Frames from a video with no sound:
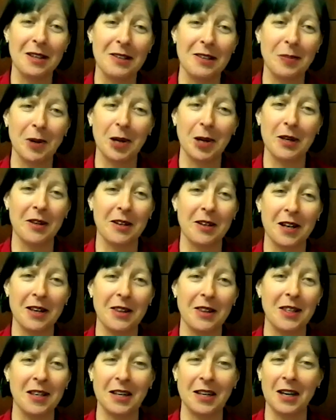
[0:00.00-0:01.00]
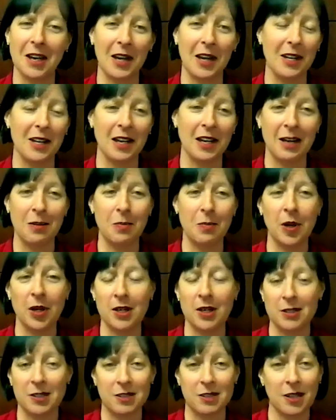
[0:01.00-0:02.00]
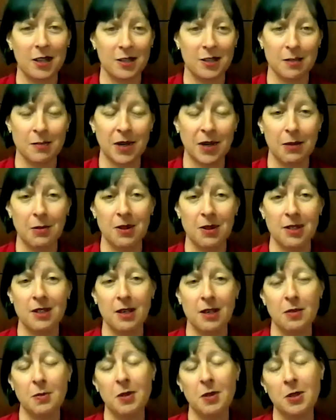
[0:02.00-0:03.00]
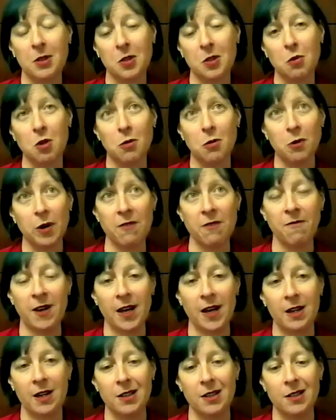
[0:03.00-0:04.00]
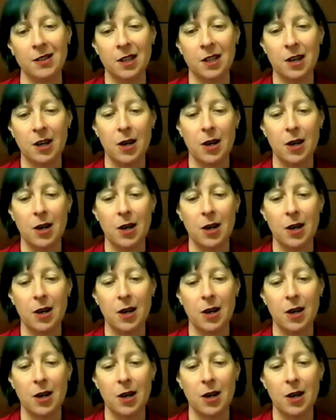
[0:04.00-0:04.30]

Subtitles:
is better than nothing, and better to take some baby steps, because what we found is